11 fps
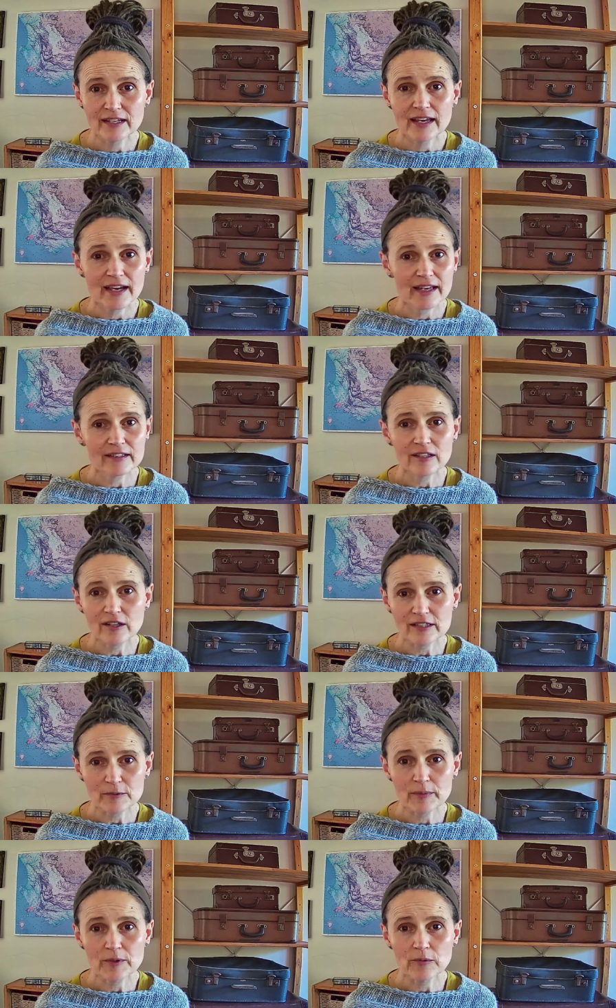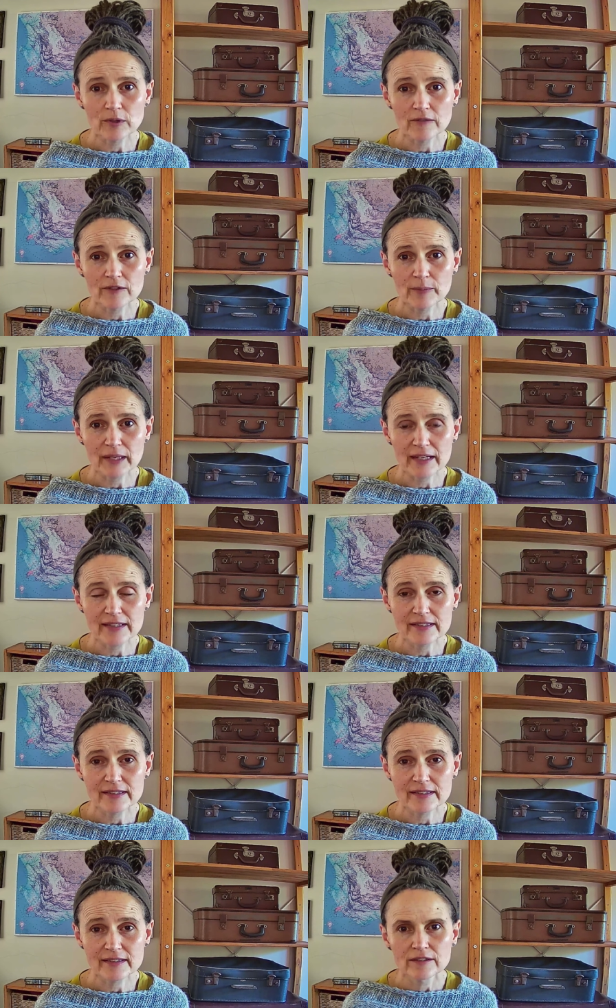and the class would be all over the
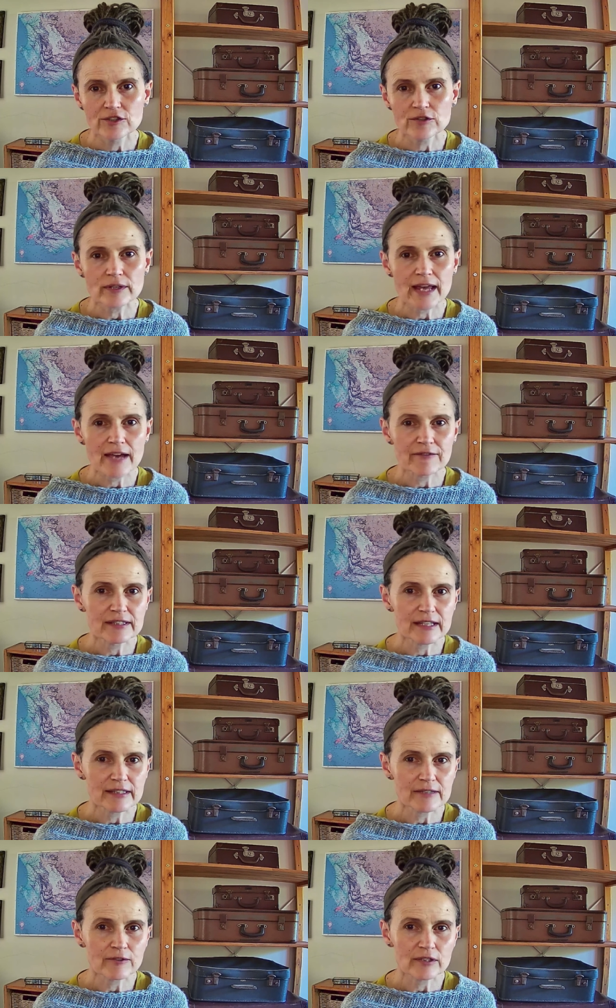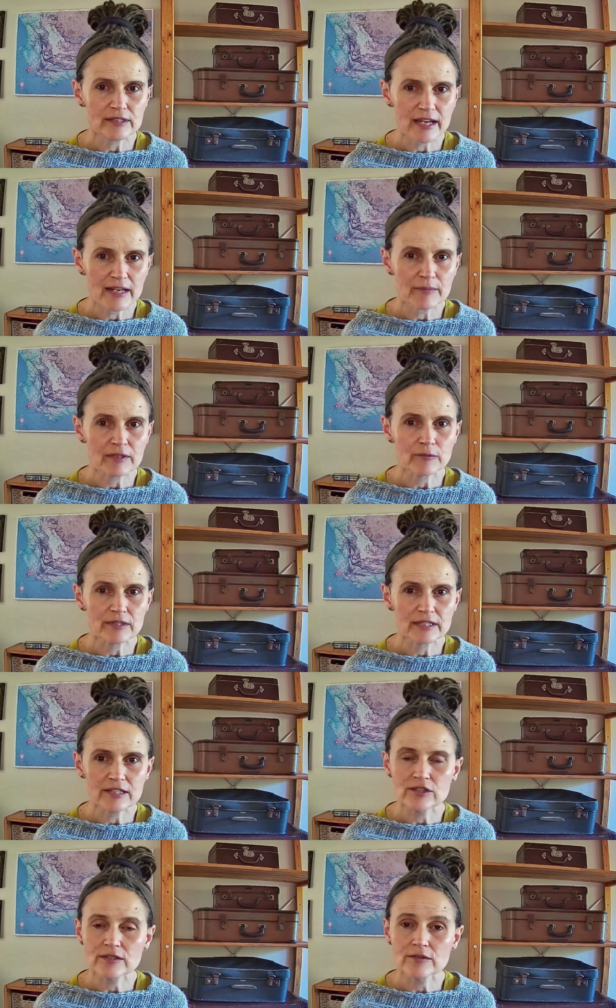place. Children have a sense of containment with
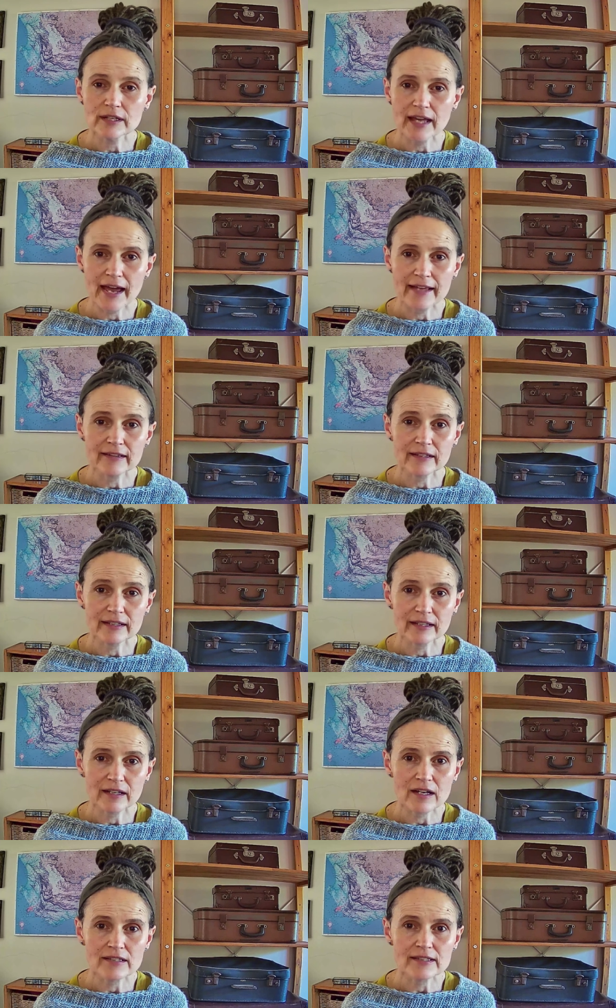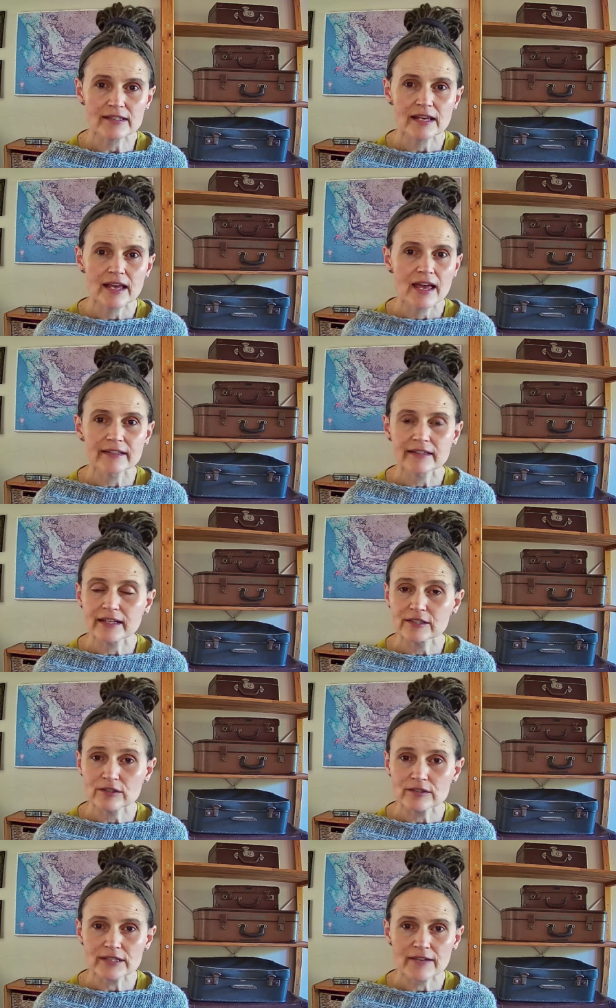teachers who can handle their class. They
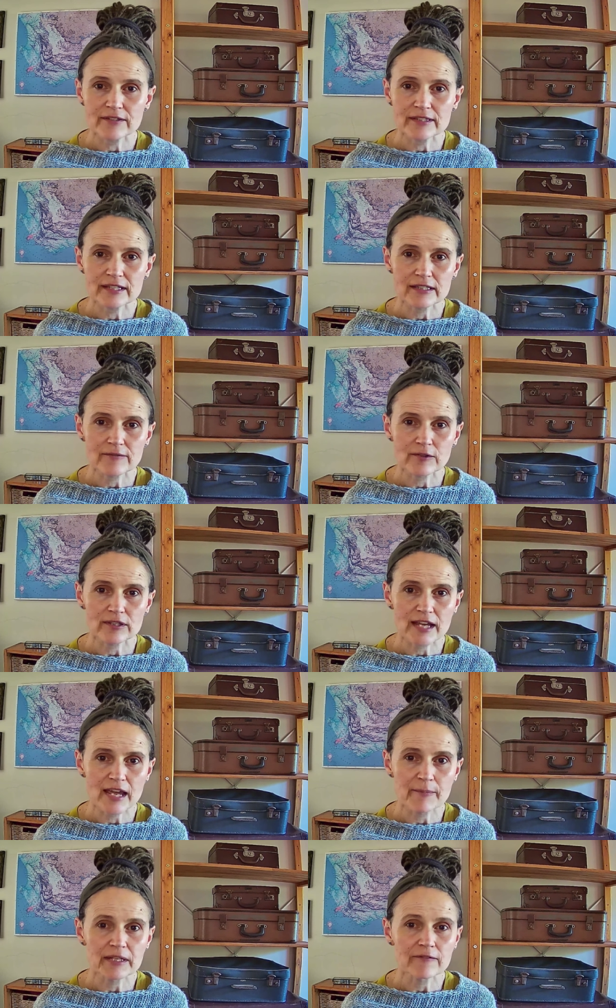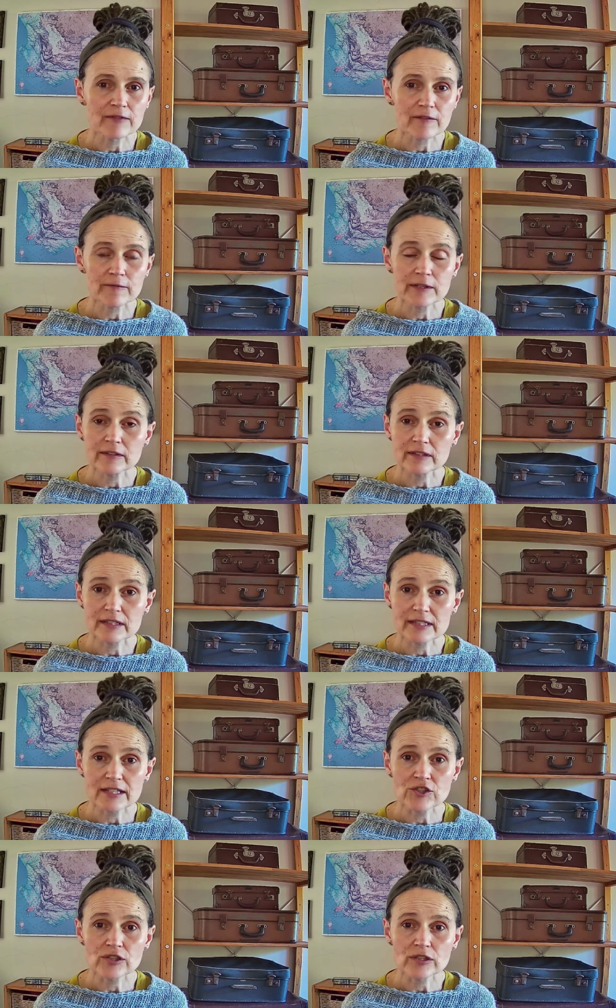don't have a sense of containment if they feel that the
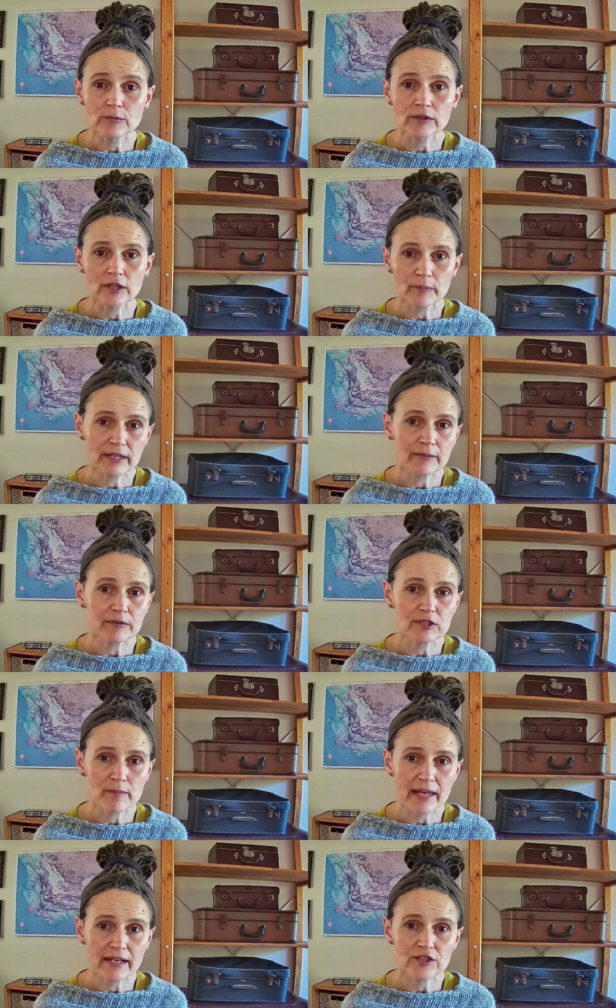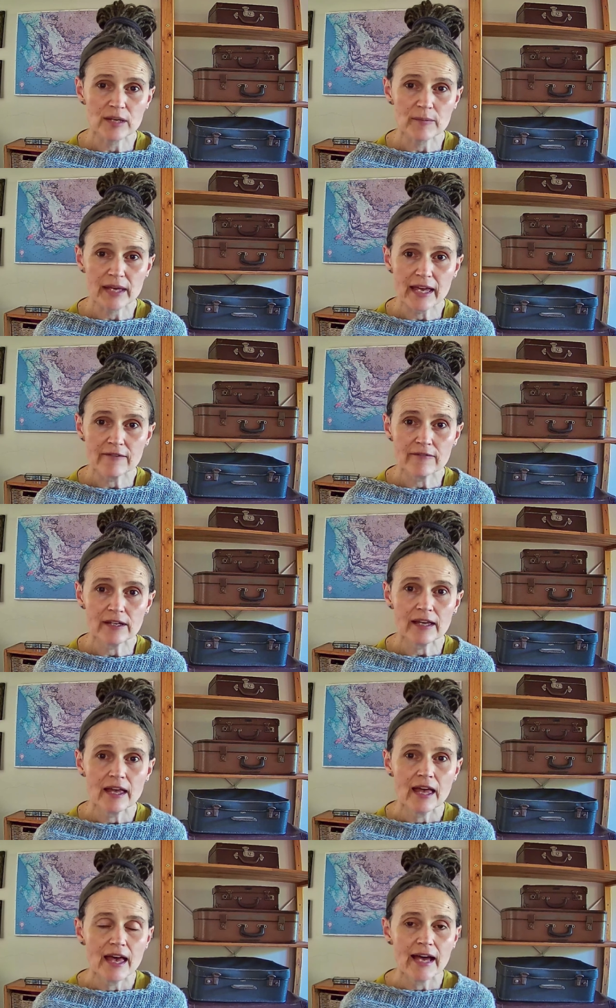teacher will not be able to manage their behavior,
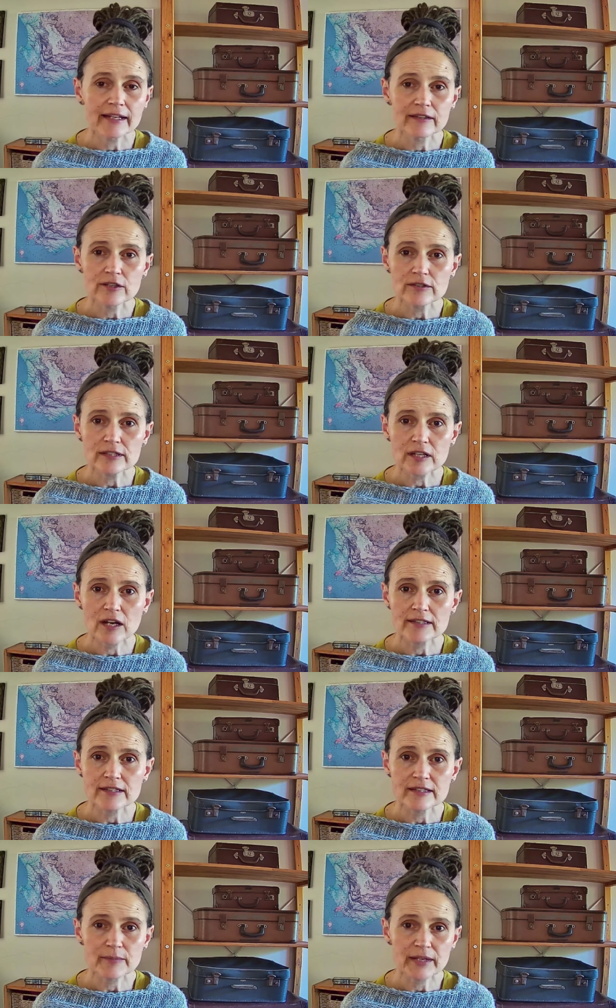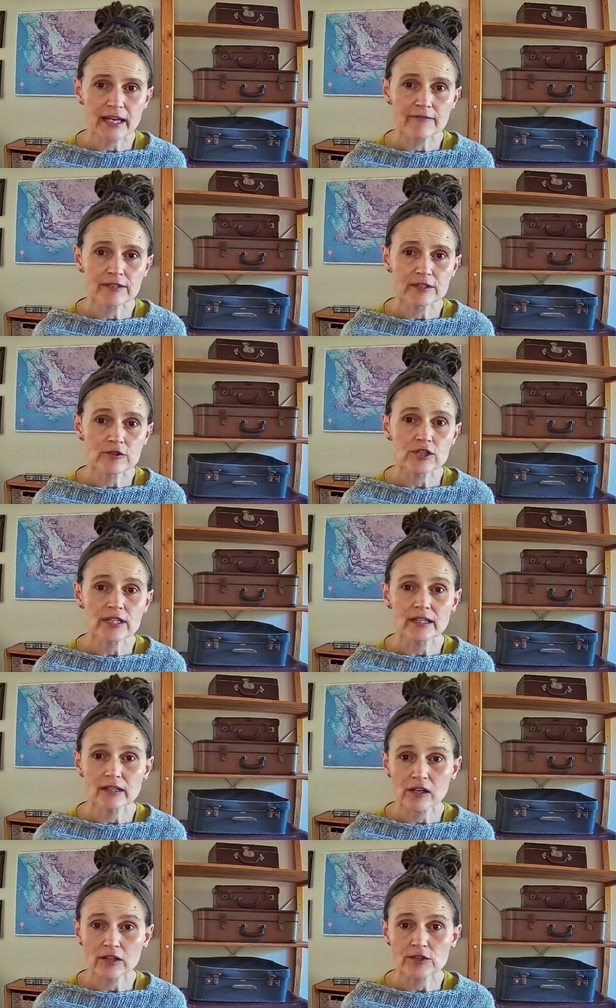and in those classes the behavior is usually a
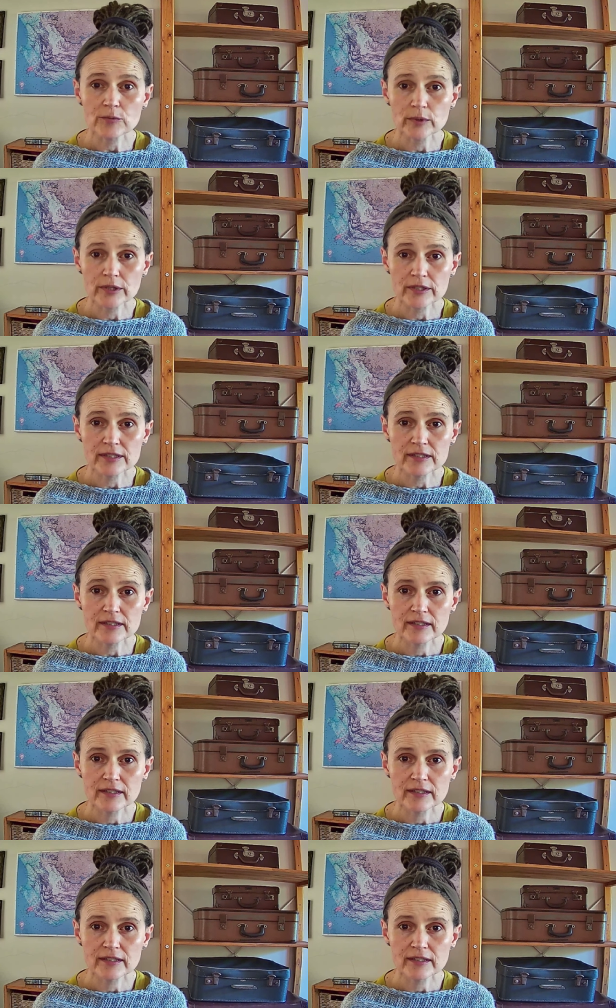lot worse.